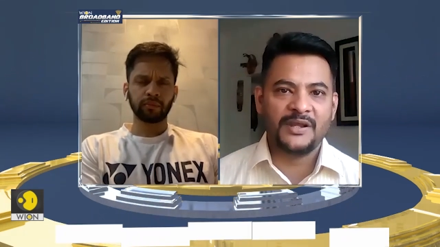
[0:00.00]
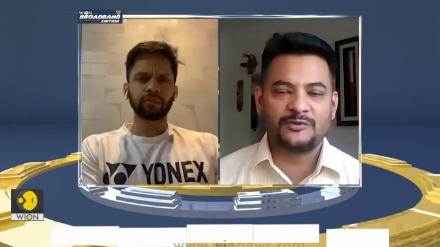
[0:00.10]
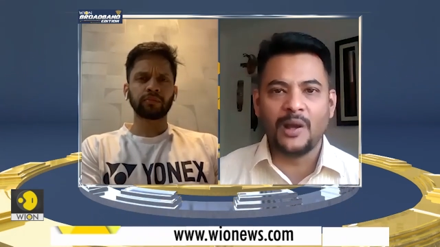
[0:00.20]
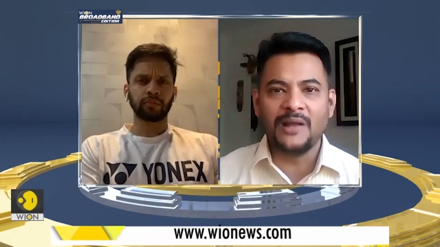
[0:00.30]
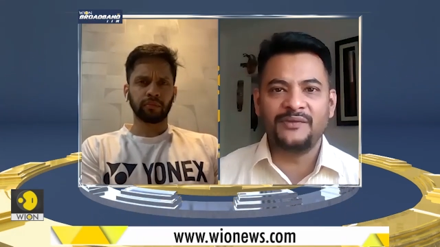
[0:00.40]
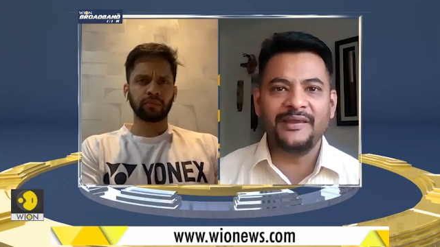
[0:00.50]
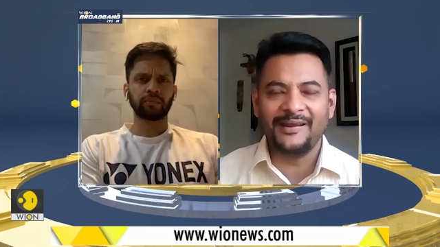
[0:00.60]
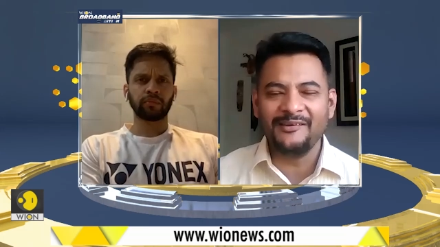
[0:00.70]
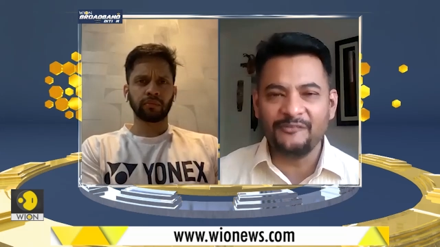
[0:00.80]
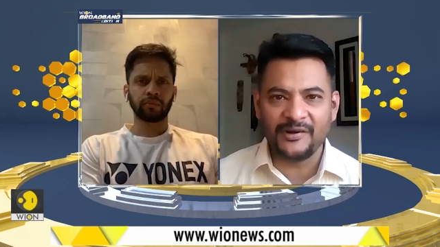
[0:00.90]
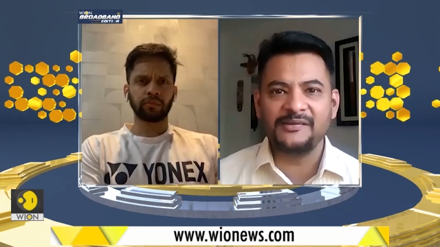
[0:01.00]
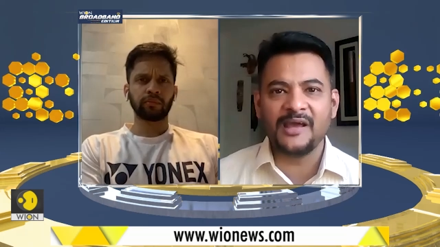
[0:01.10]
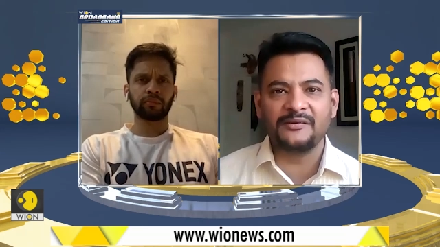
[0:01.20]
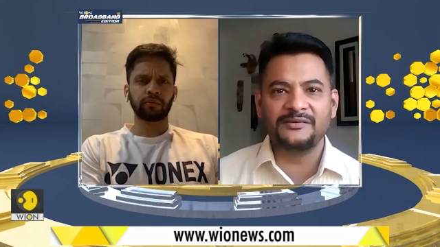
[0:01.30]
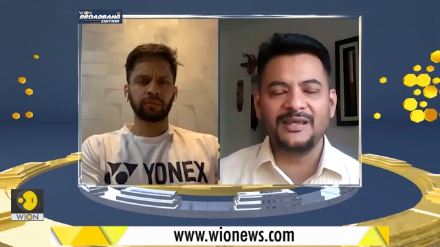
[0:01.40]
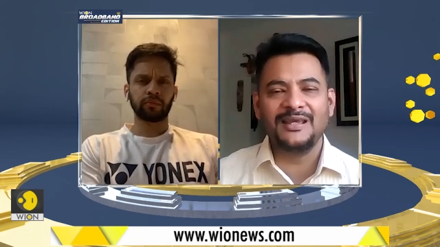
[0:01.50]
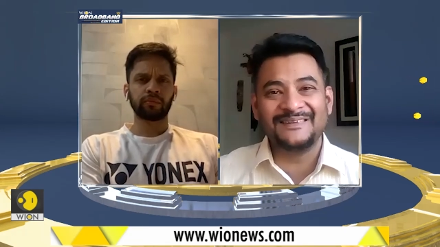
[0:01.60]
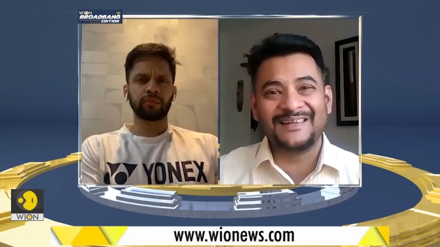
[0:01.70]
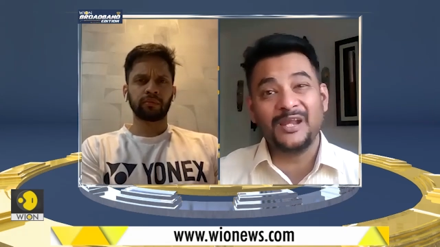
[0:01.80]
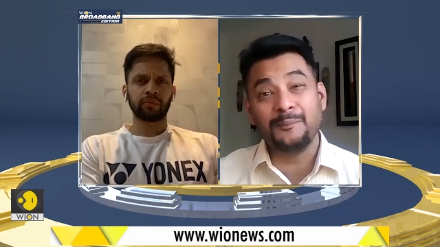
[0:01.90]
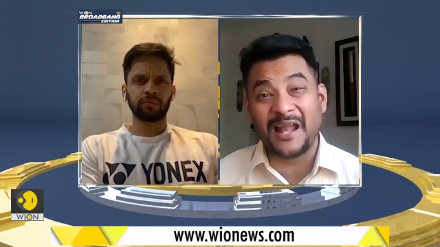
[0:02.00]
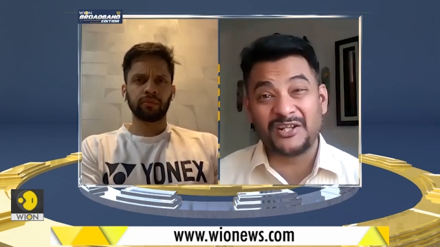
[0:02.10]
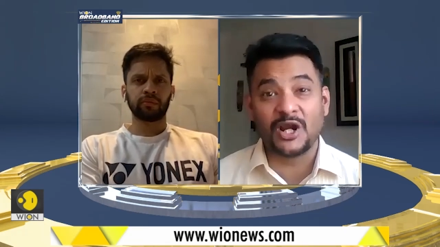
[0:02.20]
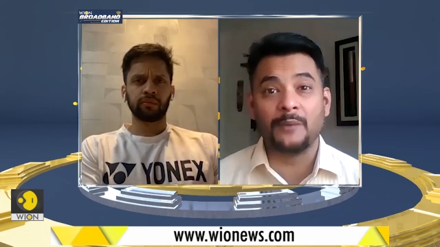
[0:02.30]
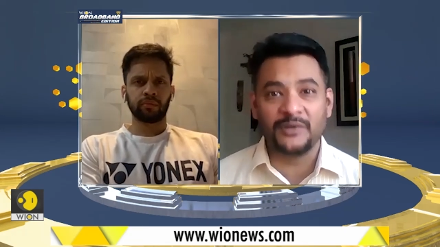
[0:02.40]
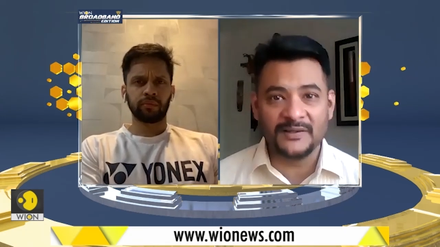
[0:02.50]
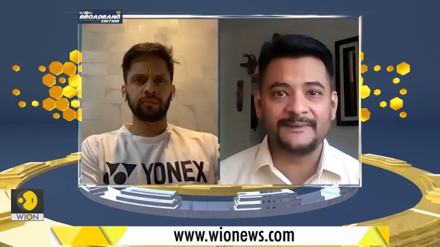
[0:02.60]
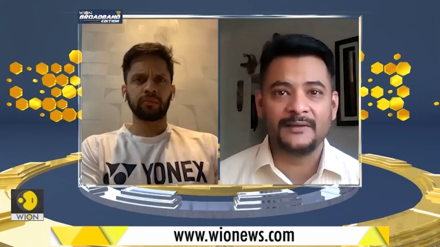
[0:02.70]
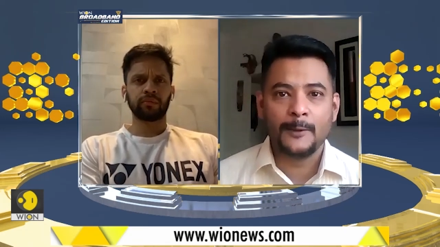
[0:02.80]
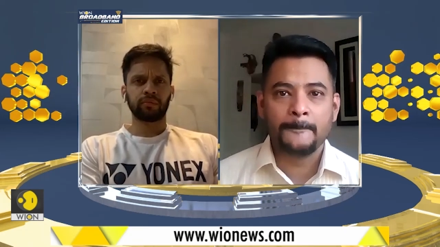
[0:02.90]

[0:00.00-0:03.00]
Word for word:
Speaker 1: There's one thing getting fit; the other thing is getting match sharpness.